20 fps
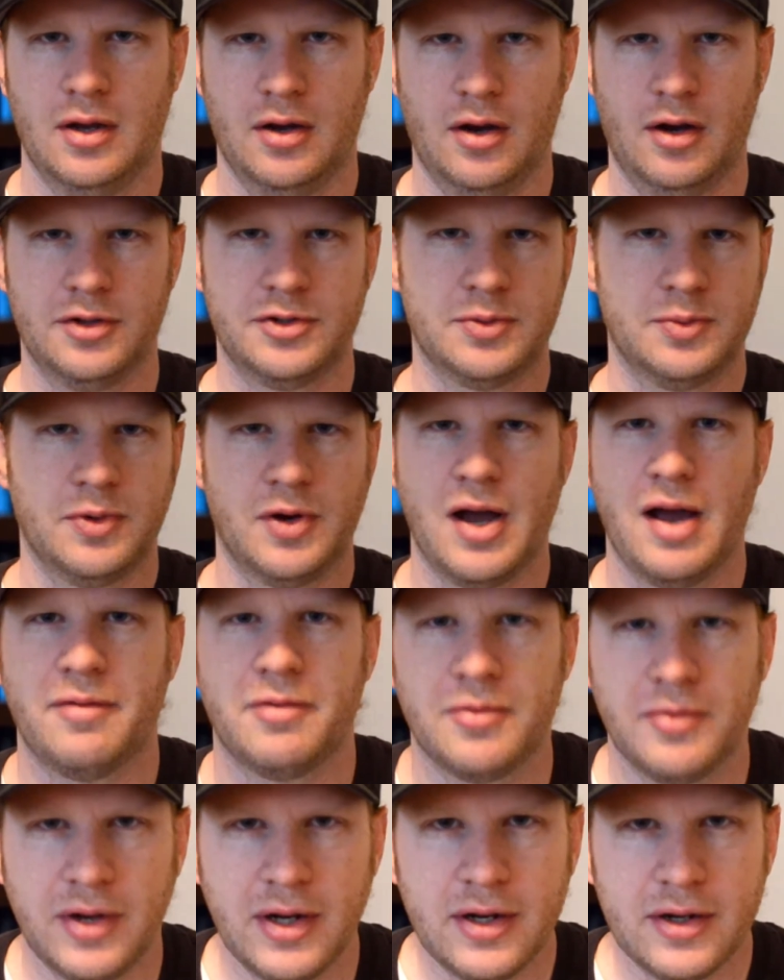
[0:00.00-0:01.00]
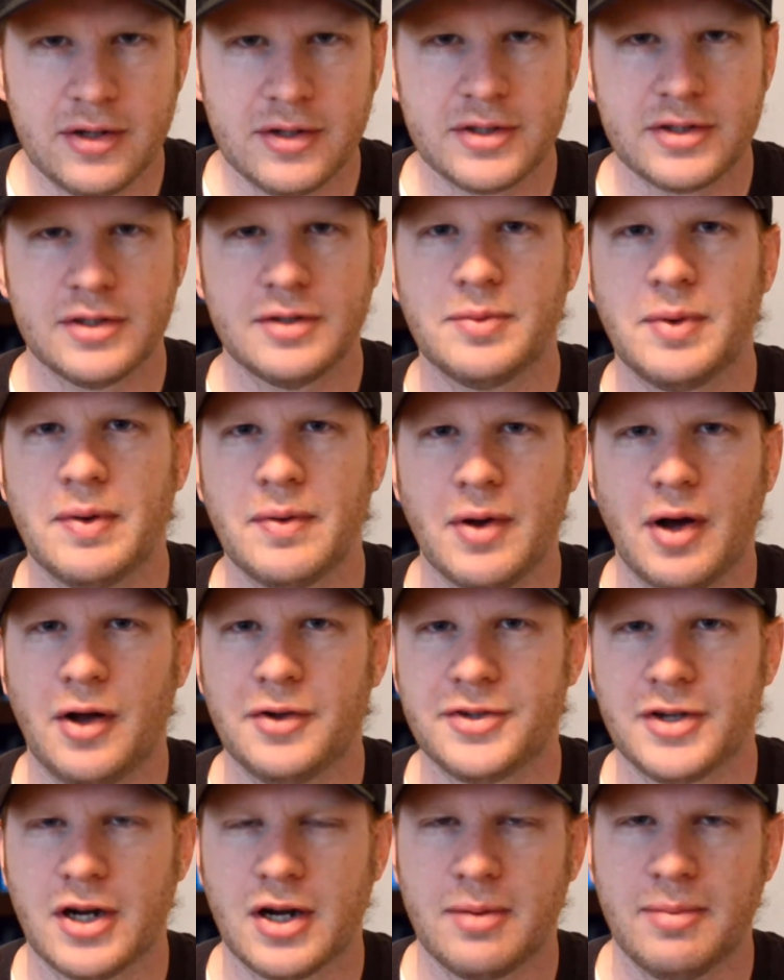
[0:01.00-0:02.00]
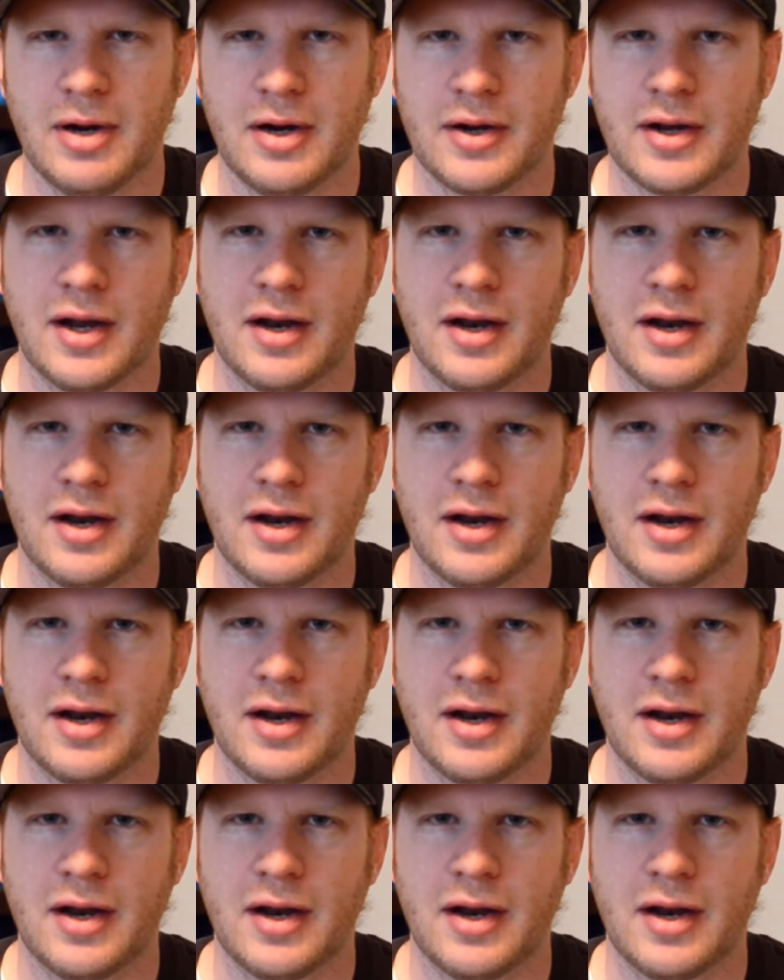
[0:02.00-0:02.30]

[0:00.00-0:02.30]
also were avid readers, and we would all talk about